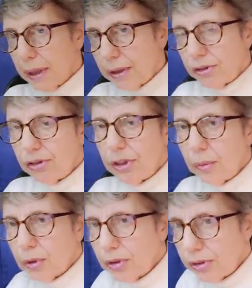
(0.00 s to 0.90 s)
Let's see
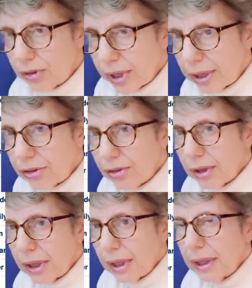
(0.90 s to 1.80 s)
what it says.
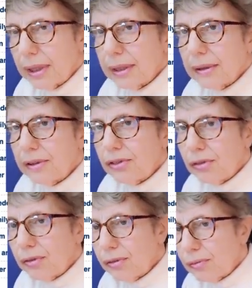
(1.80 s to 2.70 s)
Uh, it's
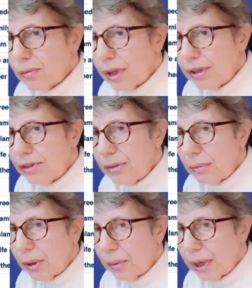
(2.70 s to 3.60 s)
right in
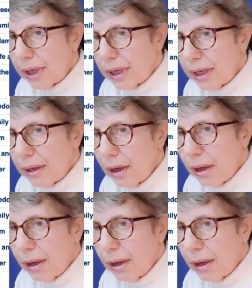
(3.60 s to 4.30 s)
my way here.